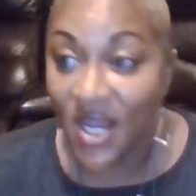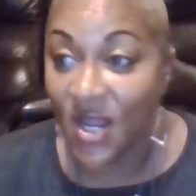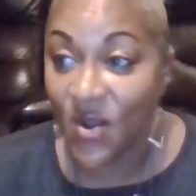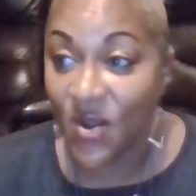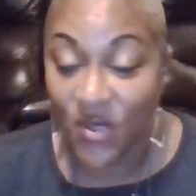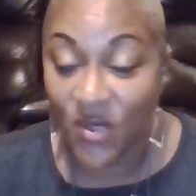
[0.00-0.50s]

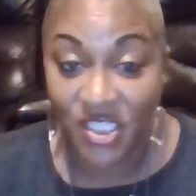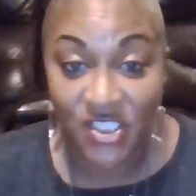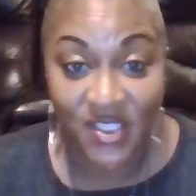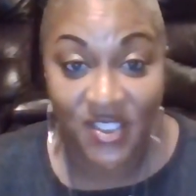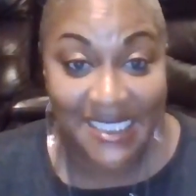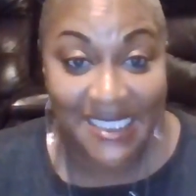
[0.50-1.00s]

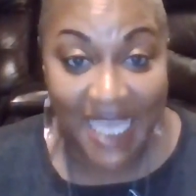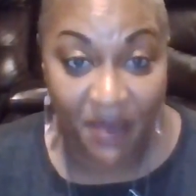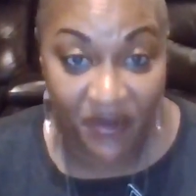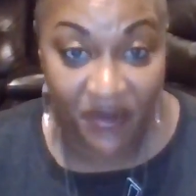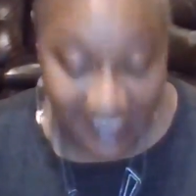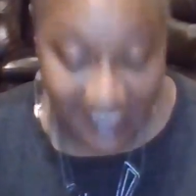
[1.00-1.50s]
according to the
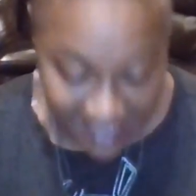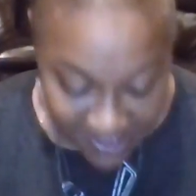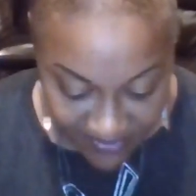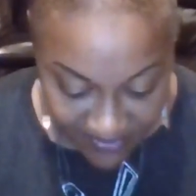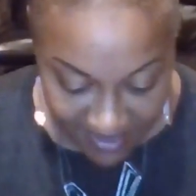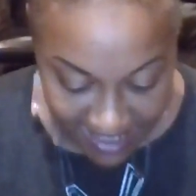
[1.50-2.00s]
type of
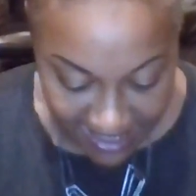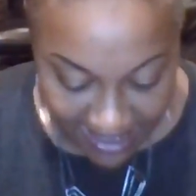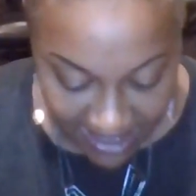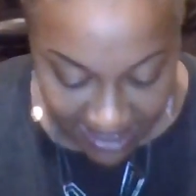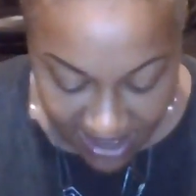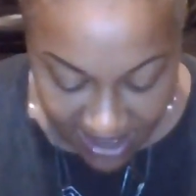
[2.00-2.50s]
accessory that
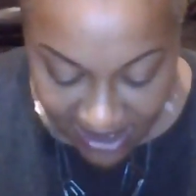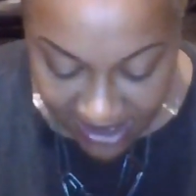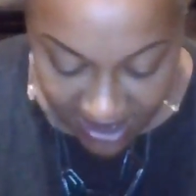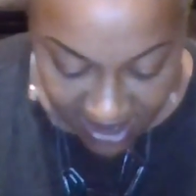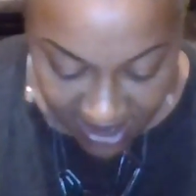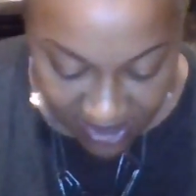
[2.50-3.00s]
it is.